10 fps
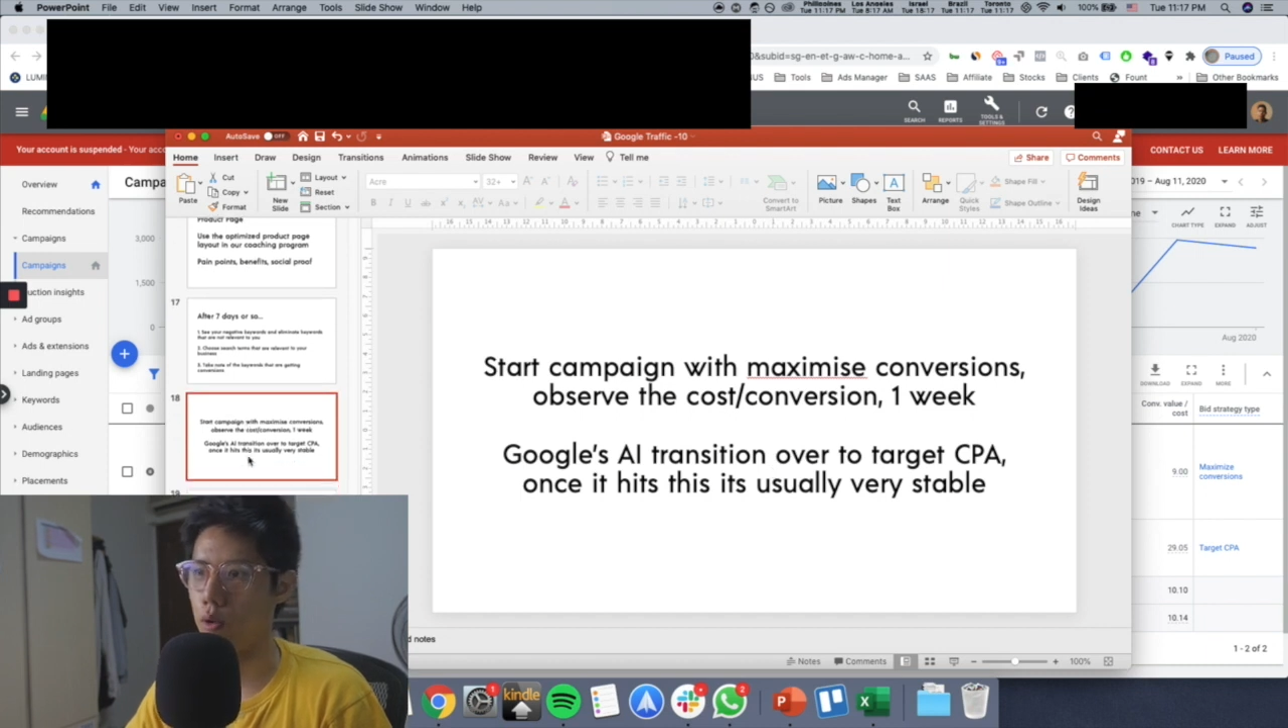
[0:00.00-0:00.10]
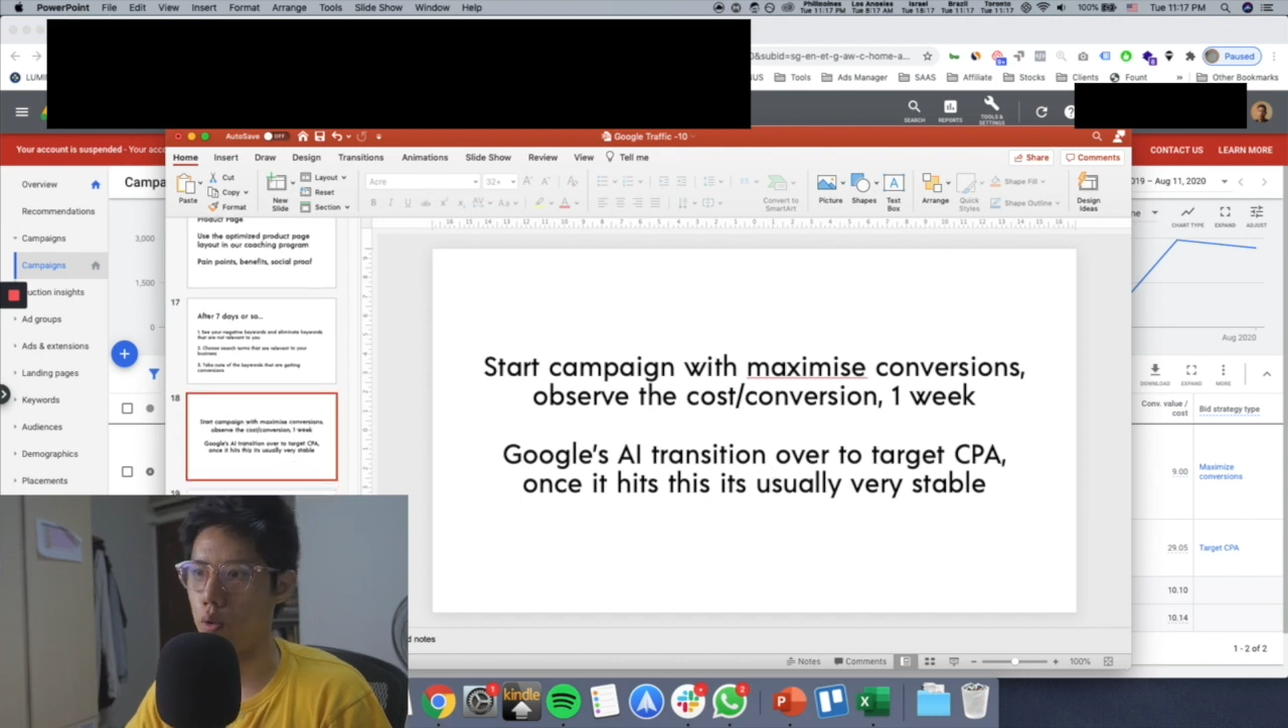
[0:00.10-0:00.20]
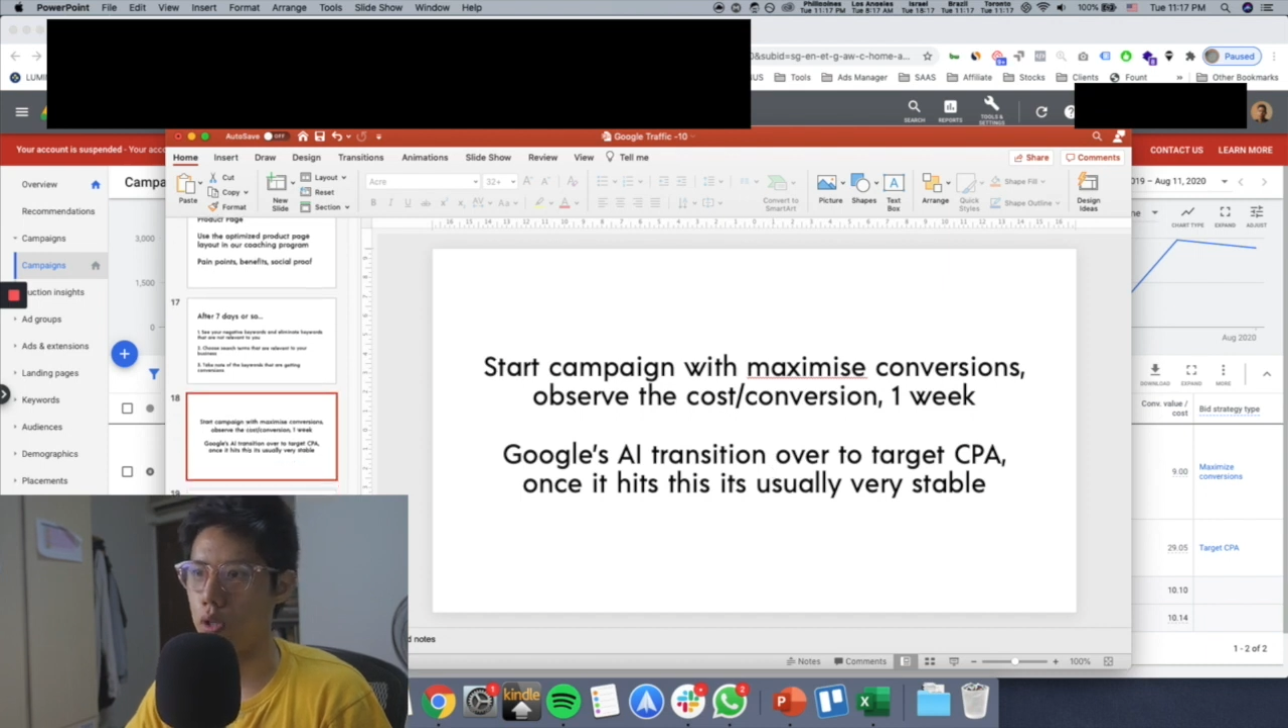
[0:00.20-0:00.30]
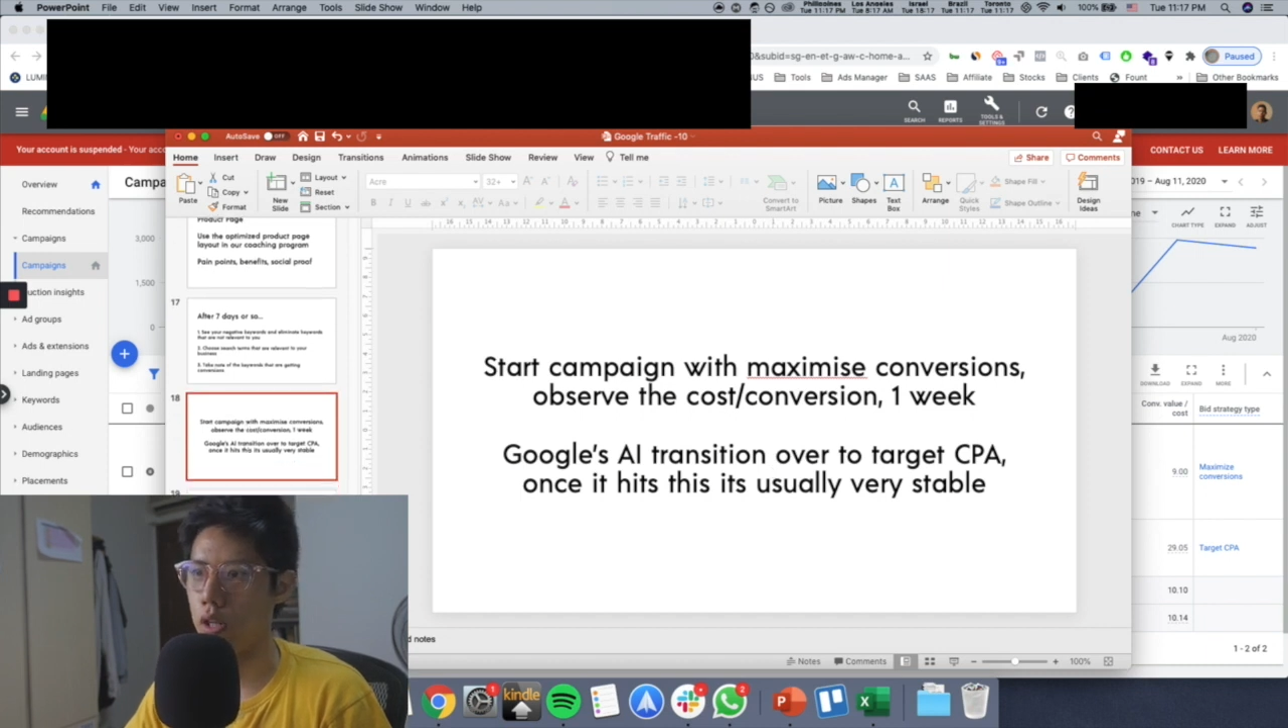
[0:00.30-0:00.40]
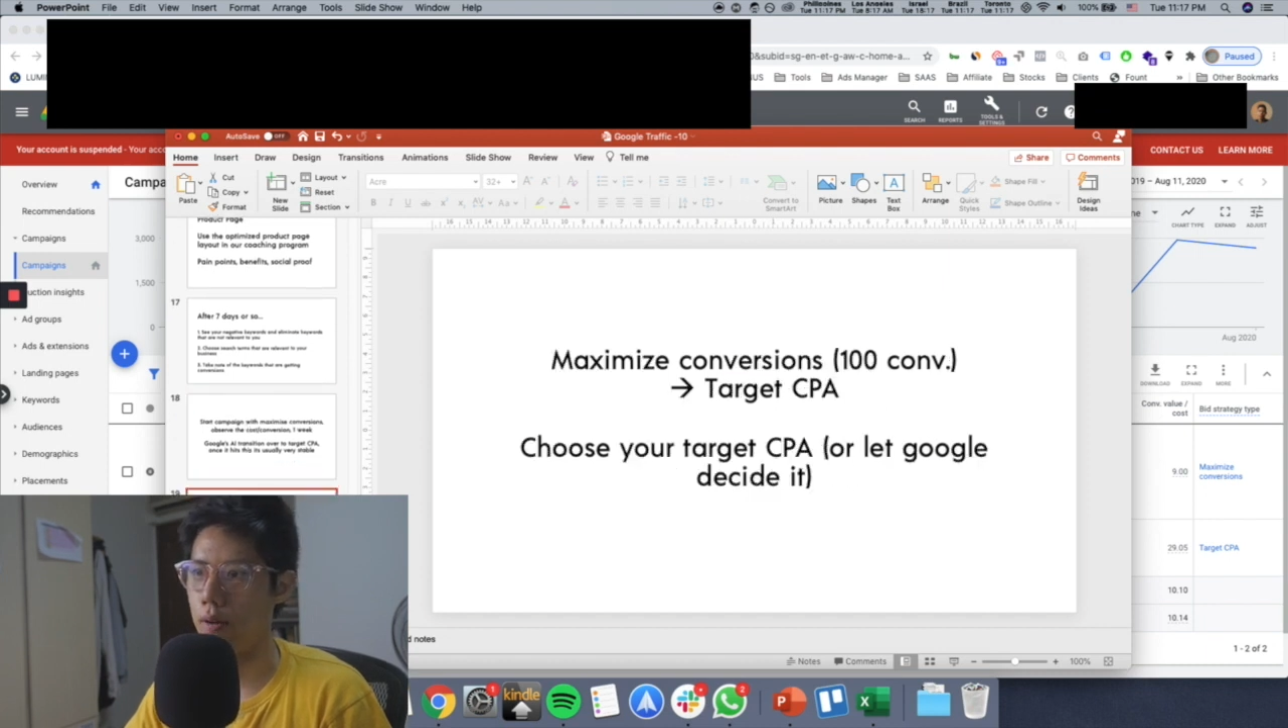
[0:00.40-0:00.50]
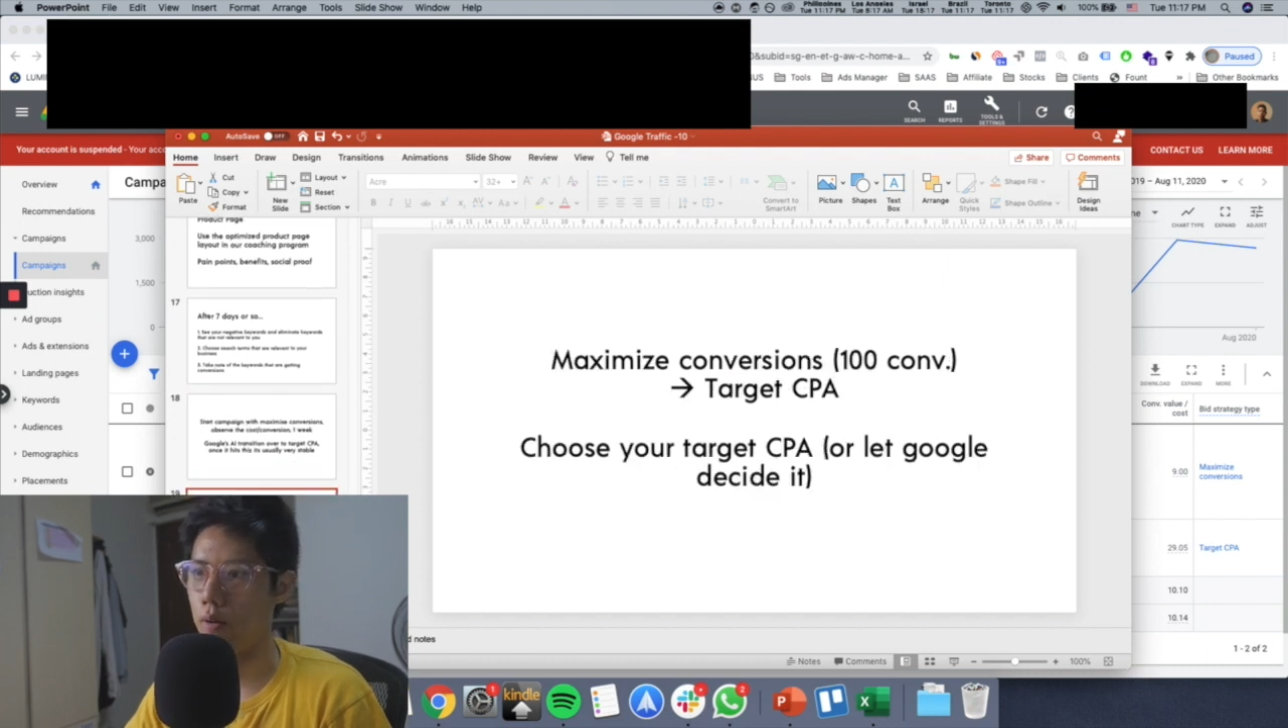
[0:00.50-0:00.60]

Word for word: Google lah.